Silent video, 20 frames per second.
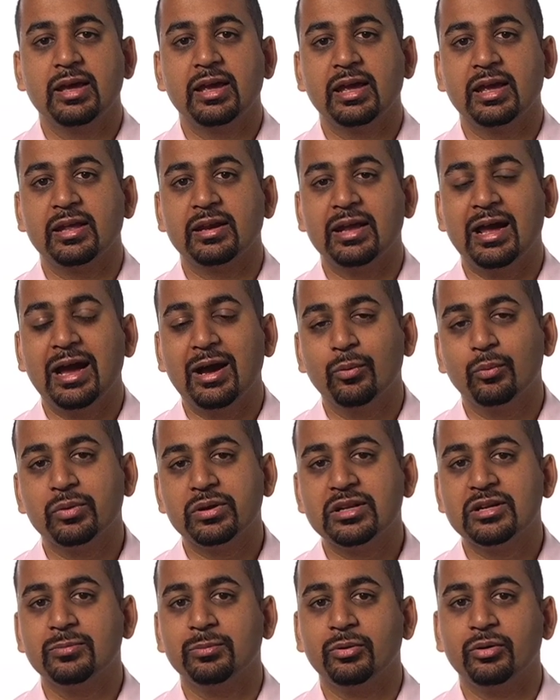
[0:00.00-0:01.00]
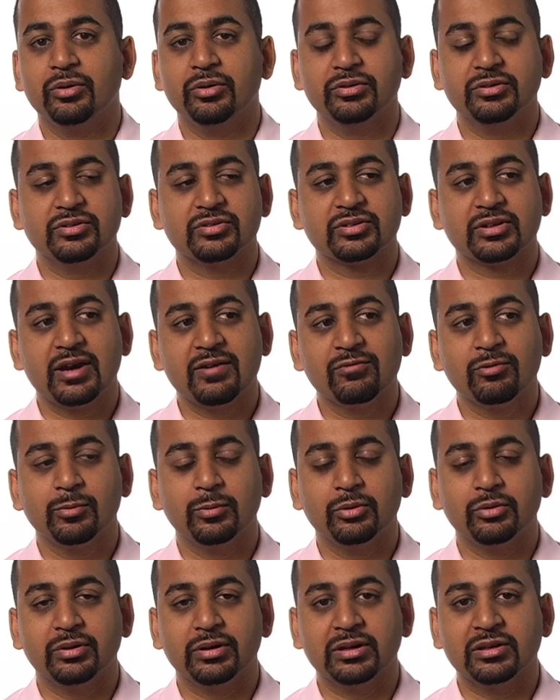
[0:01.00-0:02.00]
and how readable and
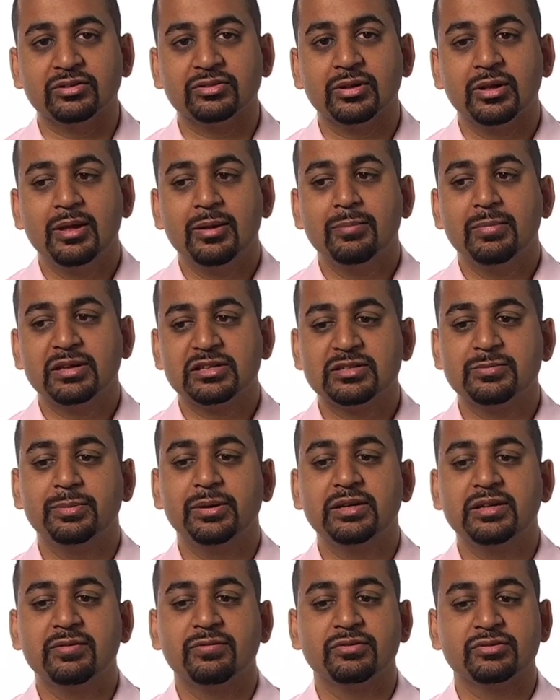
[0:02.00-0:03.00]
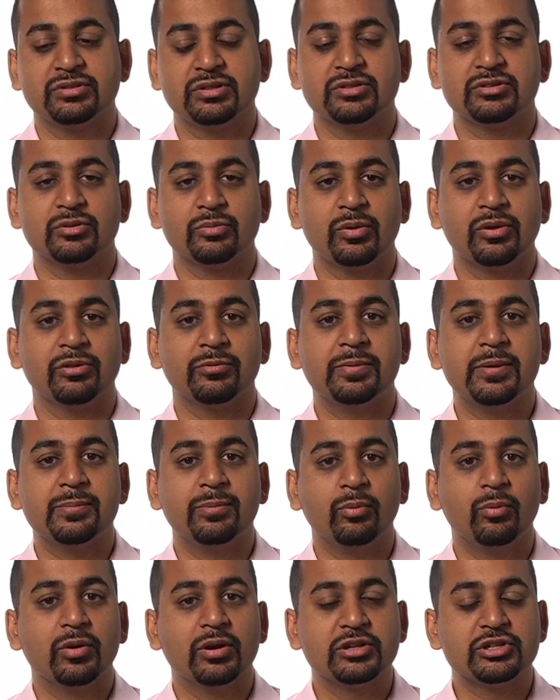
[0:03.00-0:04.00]
discoverable it is makes a big difference as to whether
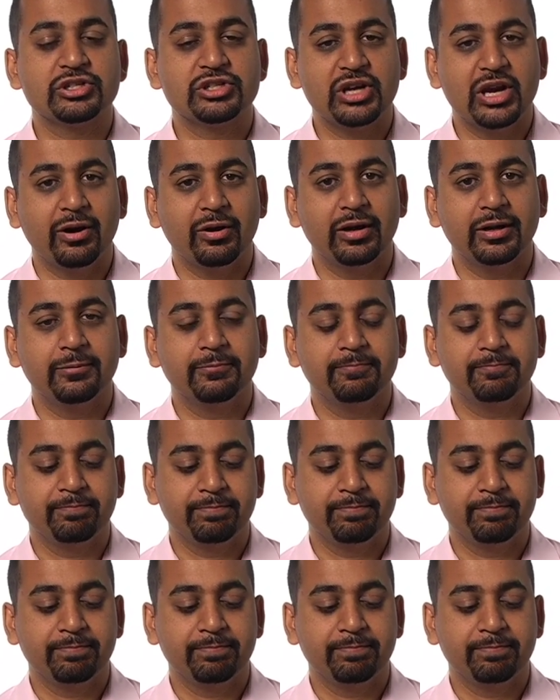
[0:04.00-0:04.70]
people want to share it.